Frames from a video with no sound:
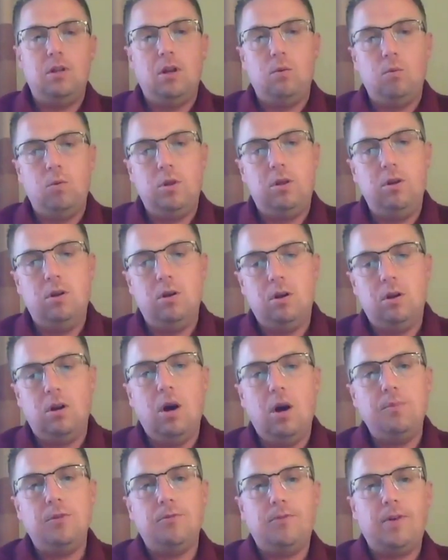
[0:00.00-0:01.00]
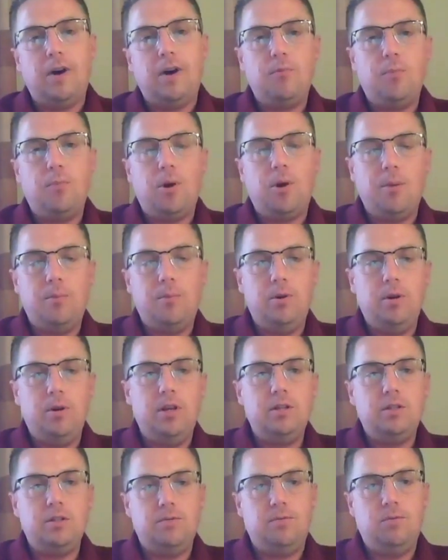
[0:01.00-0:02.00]
with your up to 5
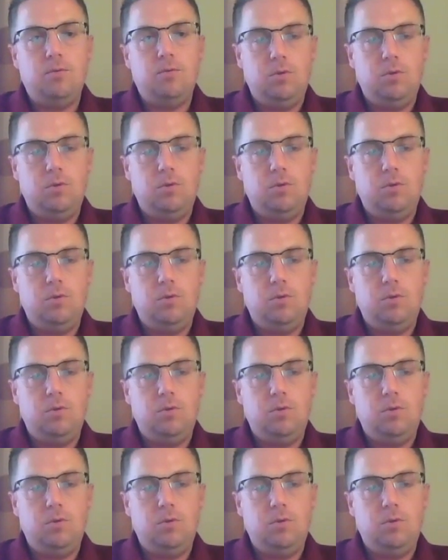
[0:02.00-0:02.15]
properties, if